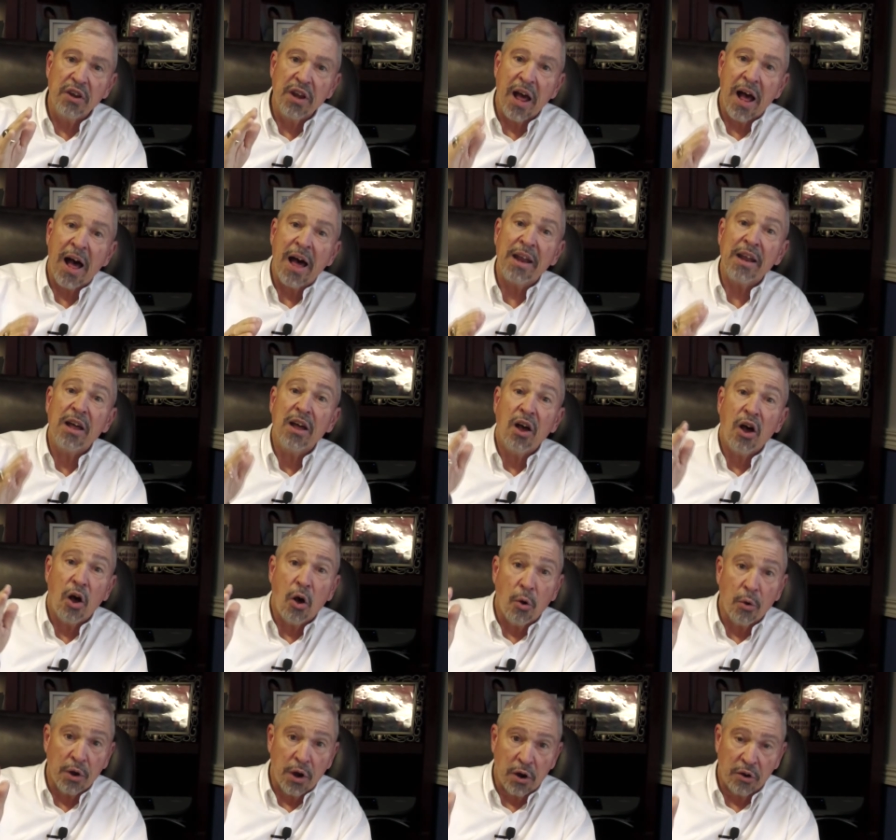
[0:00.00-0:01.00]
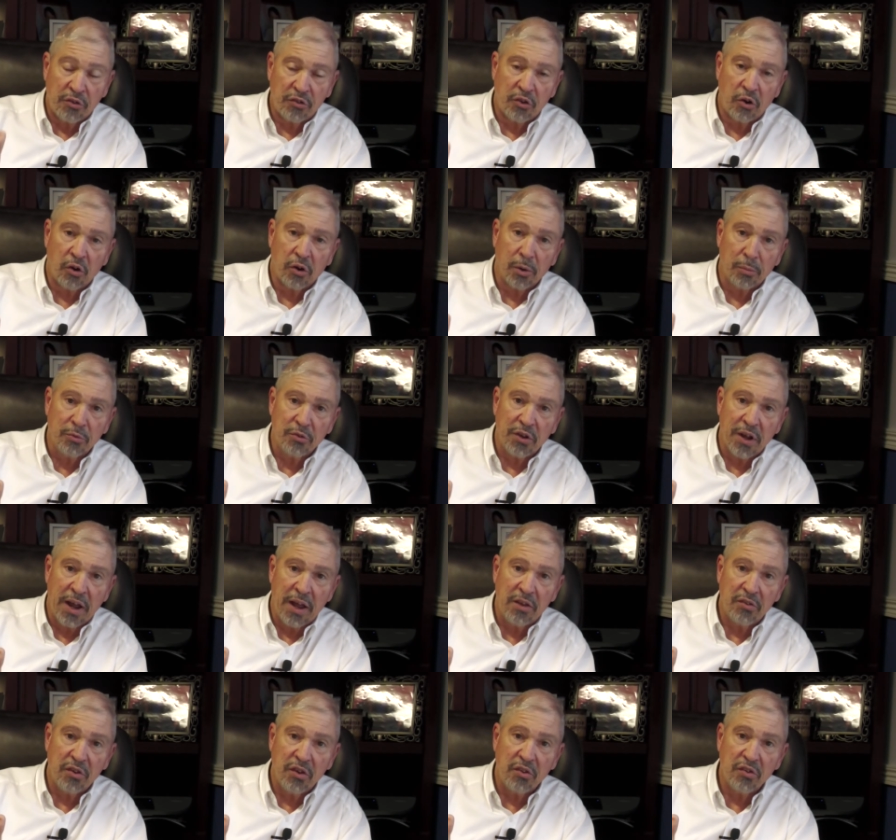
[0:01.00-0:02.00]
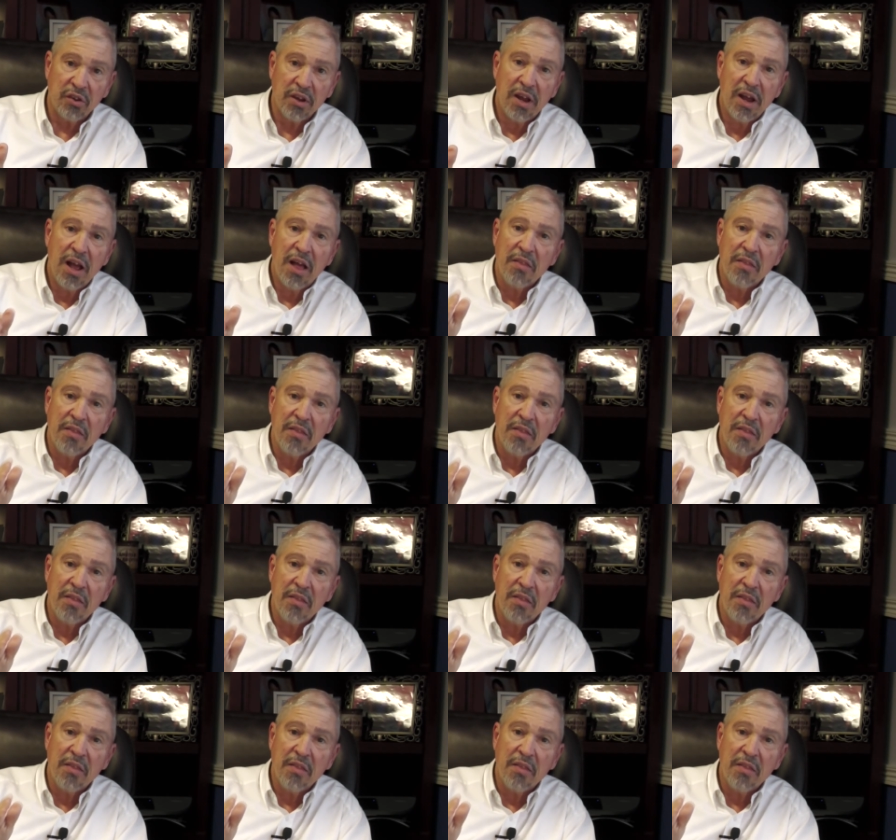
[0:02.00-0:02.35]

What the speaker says: not on our circumstances.